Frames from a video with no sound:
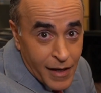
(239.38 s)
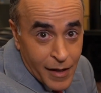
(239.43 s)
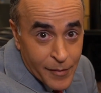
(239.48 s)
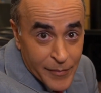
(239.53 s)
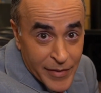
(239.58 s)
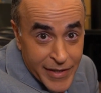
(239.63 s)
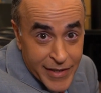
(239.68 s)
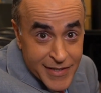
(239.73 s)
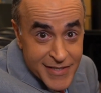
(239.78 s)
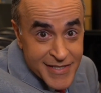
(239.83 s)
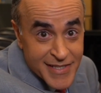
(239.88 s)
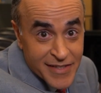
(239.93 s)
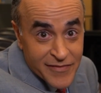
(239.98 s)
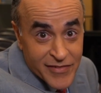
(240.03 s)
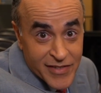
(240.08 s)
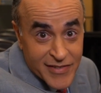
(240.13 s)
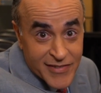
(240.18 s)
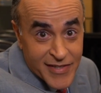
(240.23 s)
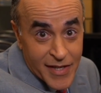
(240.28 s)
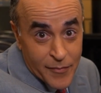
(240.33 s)
I'm in a
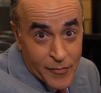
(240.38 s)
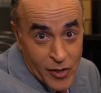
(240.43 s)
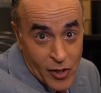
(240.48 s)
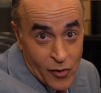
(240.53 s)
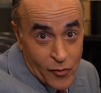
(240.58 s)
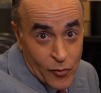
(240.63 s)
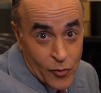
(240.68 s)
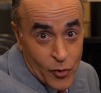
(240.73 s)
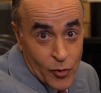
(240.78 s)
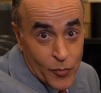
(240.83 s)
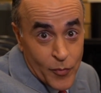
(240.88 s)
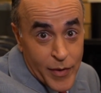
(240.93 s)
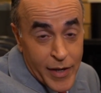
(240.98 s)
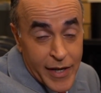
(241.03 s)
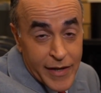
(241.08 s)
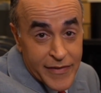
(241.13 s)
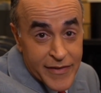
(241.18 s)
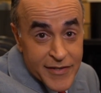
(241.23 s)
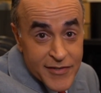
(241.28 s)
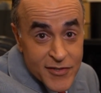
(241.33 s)
CV seminar room,
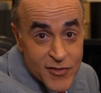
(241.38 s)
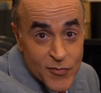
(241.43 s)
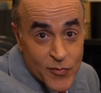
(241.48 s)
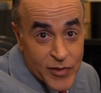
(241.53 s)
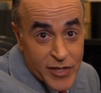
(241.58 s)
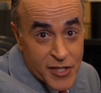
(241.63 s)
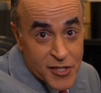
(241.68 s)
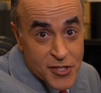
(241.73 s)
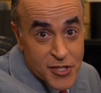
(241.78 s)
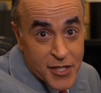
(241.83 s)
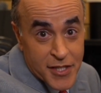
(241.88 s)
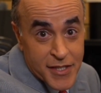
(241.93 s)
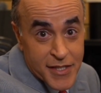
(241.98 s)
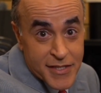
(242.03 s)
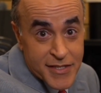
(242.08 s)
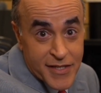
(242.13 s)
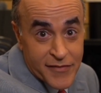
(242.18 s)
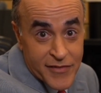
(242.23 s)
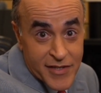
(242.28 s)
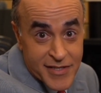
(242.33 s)
and this is where the
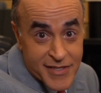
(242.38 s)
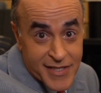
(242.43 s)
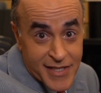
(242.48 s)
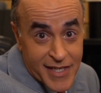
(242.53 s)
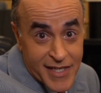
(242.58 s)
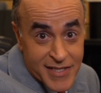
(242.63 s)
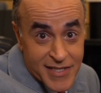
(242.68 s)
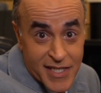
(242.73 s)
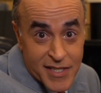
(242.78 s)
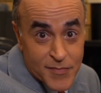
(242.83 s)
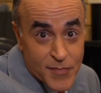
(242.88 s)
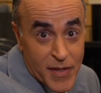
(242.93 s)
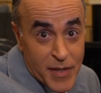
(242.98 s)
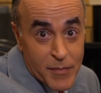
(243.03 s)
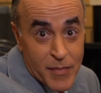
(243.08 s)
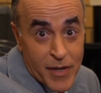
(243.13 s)
genius of the CSSP